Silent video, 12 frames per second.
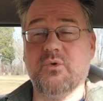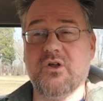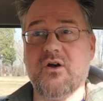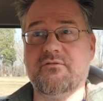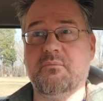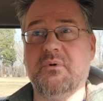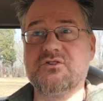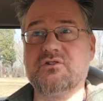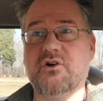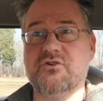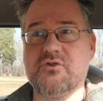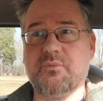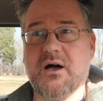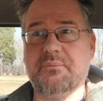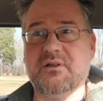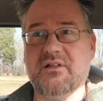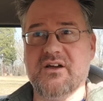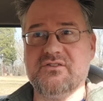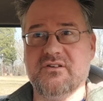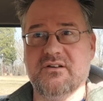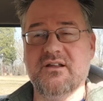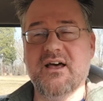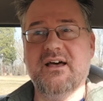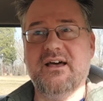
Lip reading: where you have a much larger population